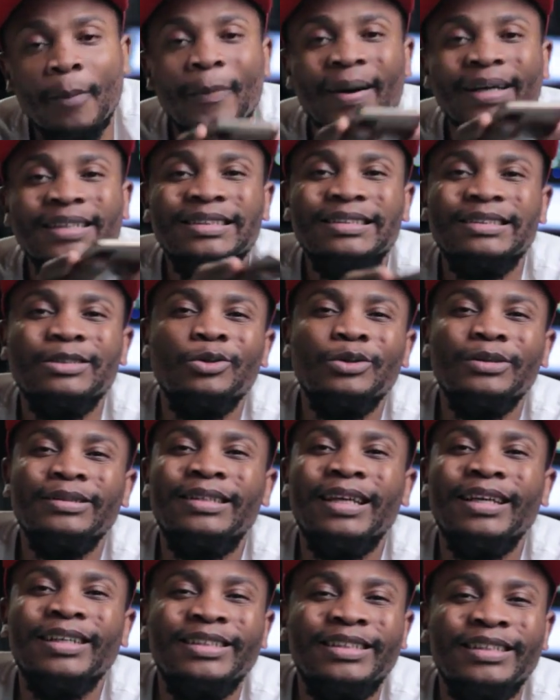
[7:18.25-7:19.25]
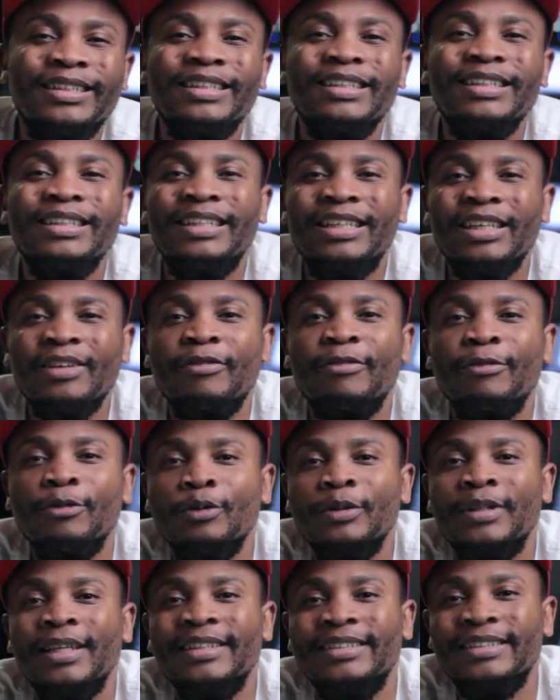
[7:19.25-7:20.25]
but they didn't give
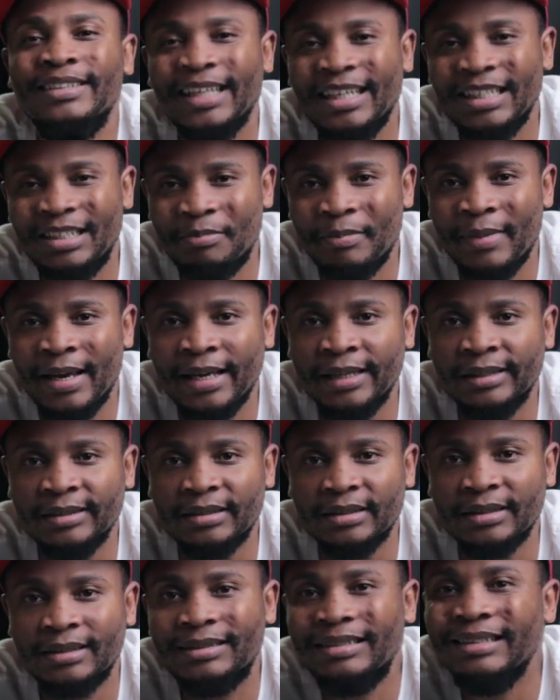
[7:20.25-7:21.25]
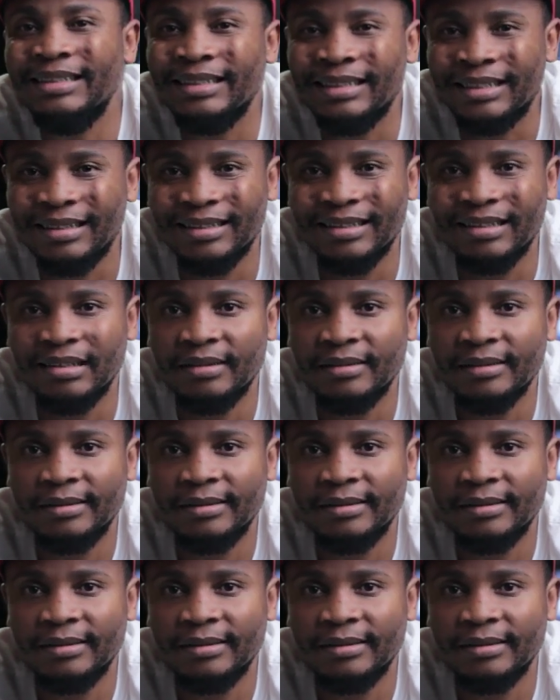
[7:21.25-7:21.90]
you the statement still.